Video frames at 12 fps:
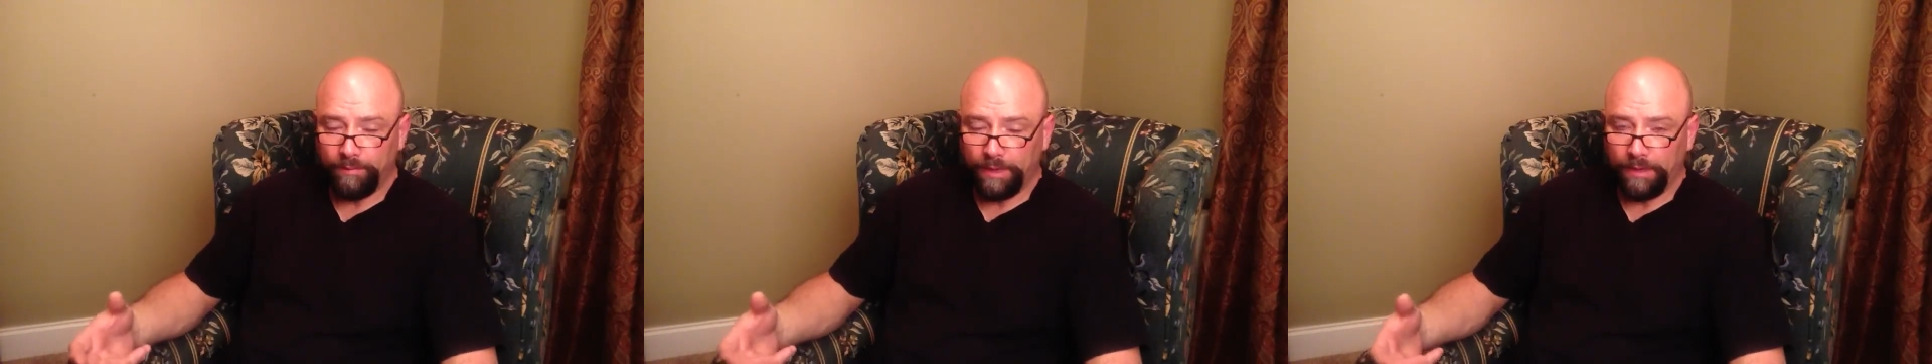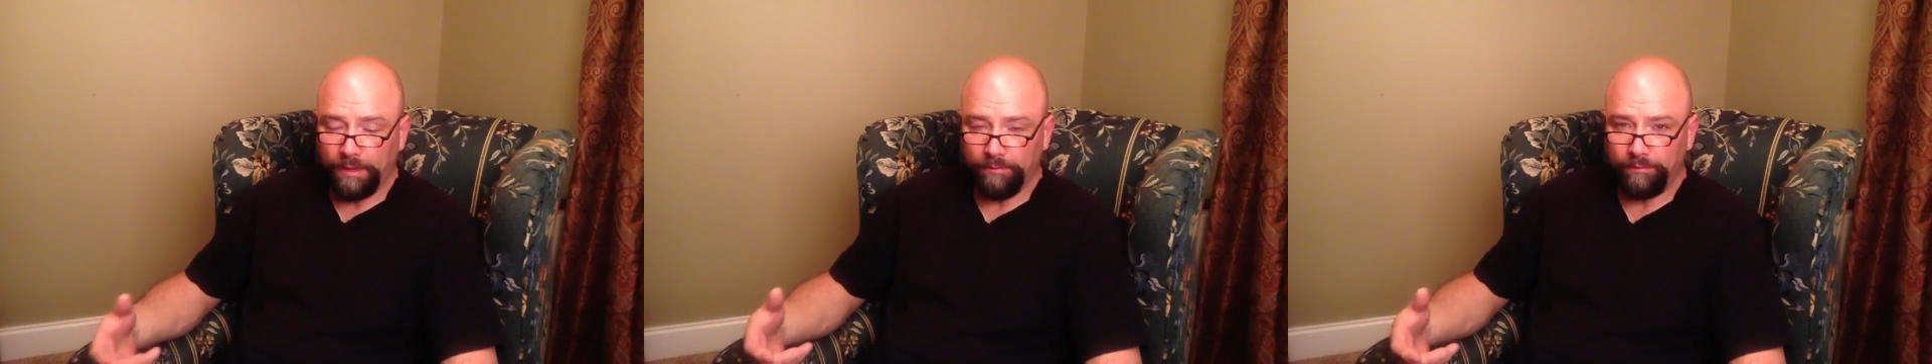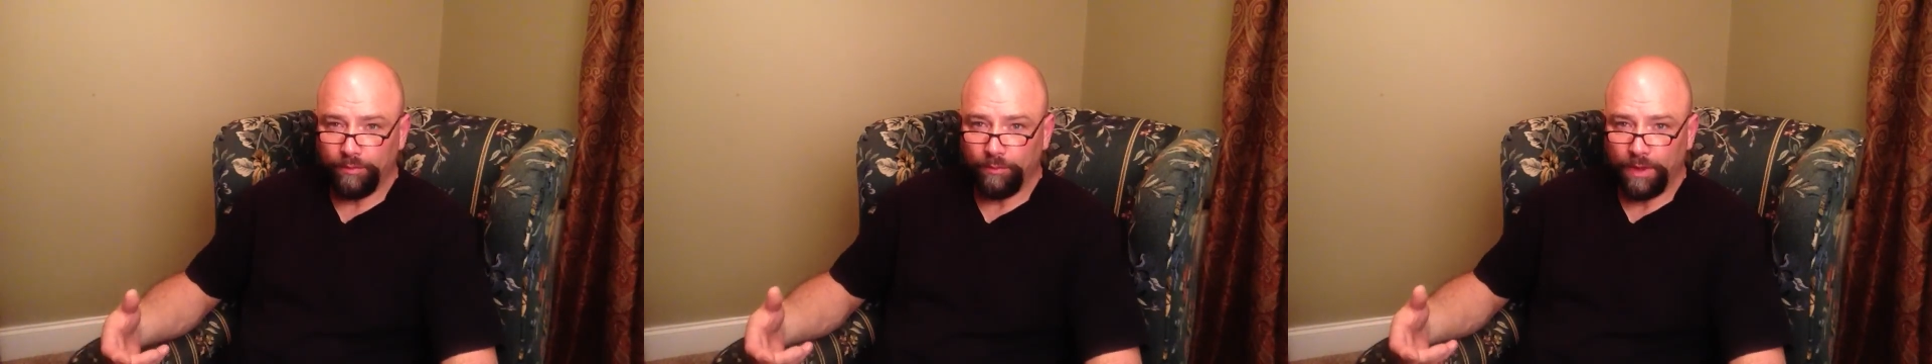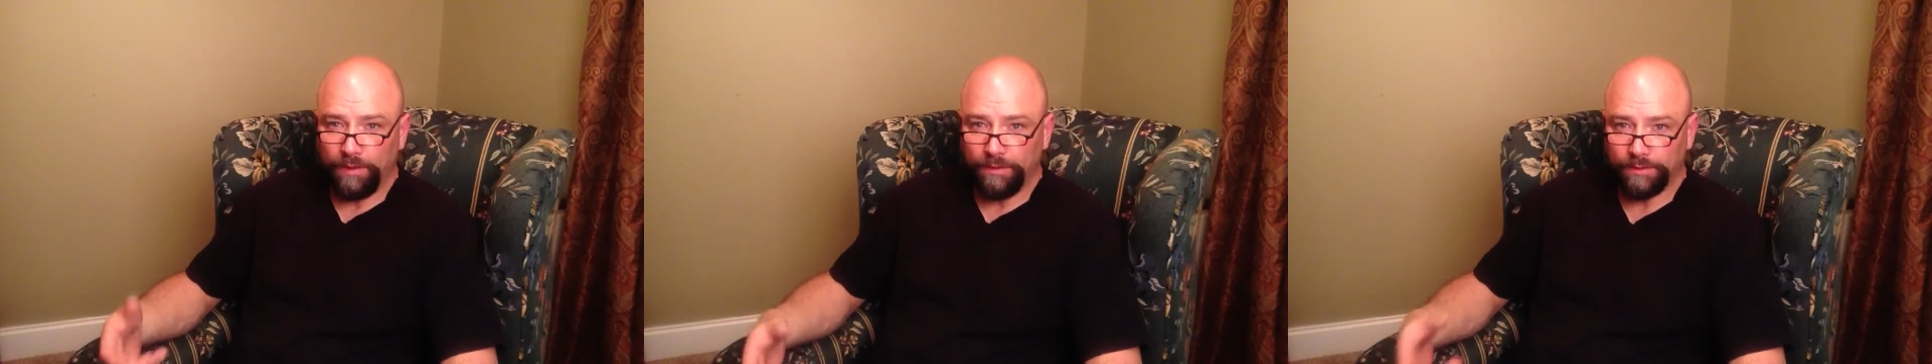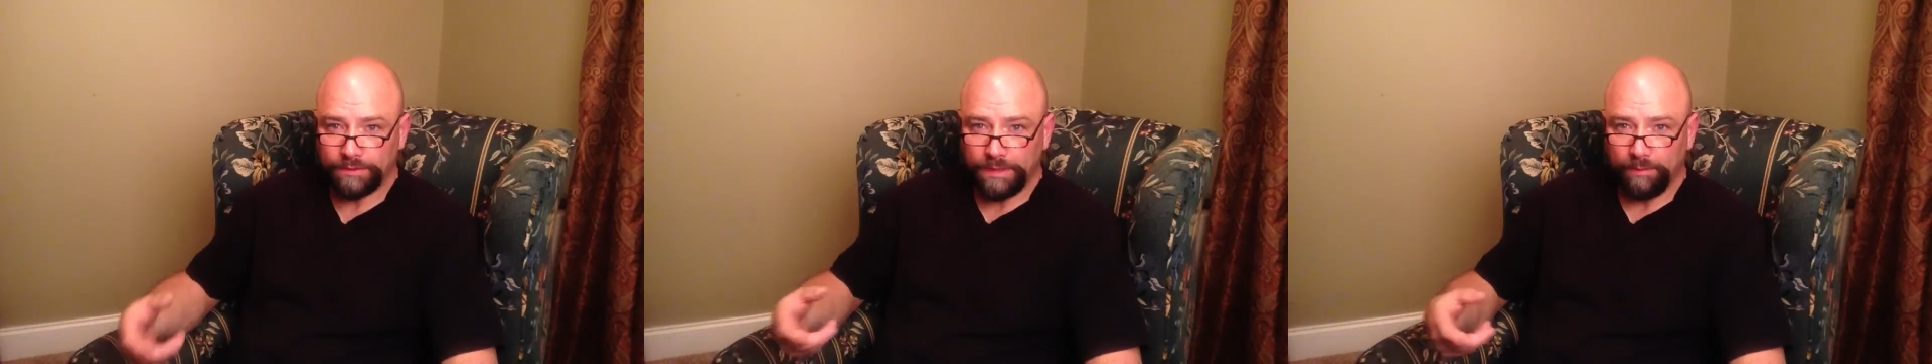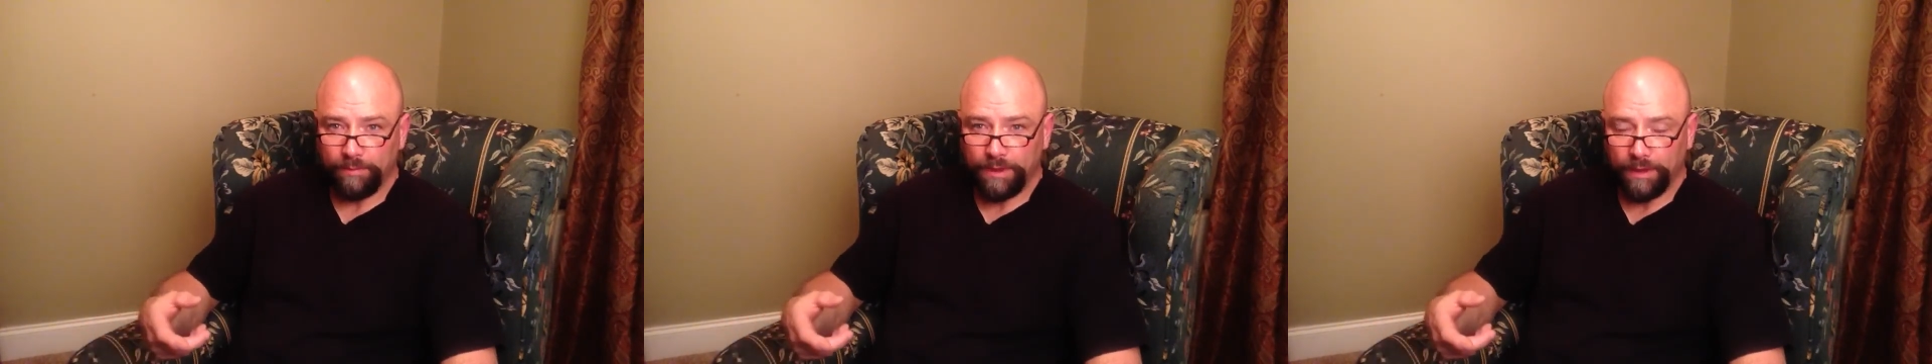I loved the way the
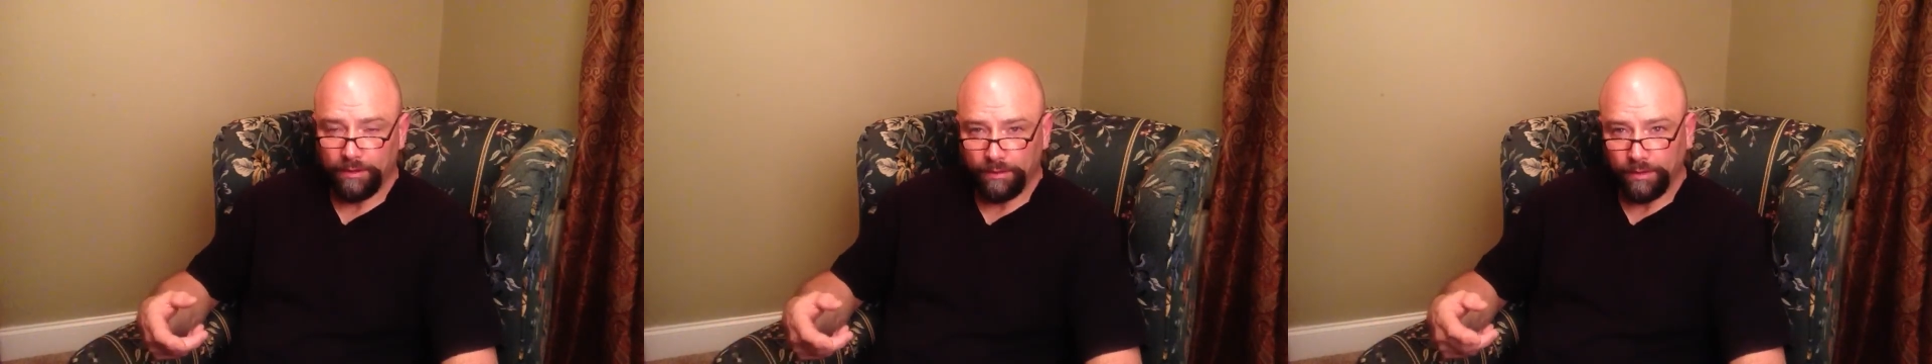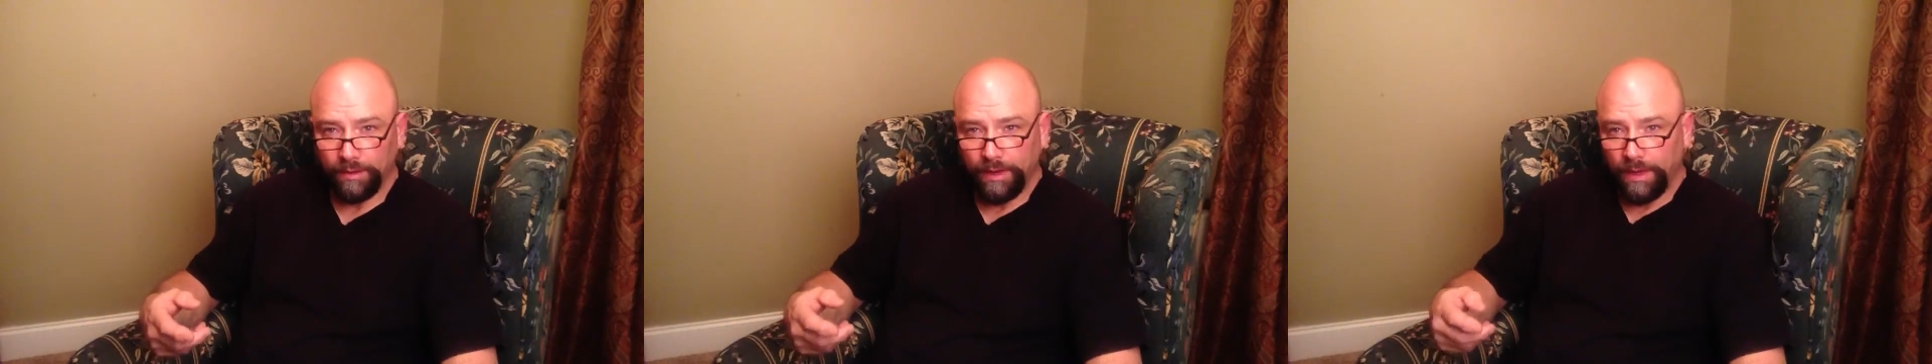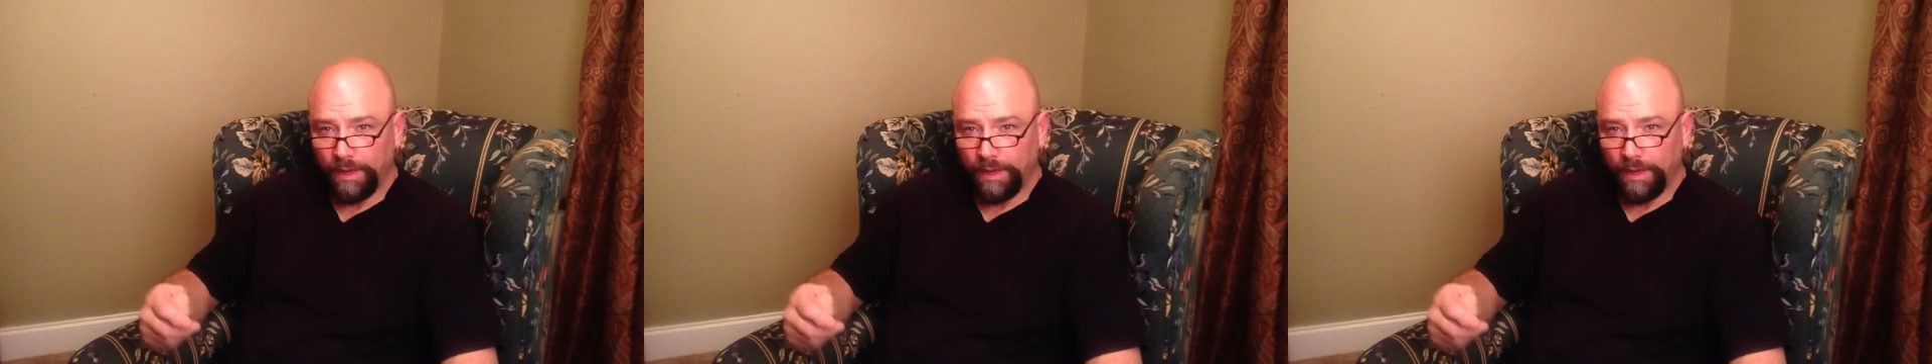stem color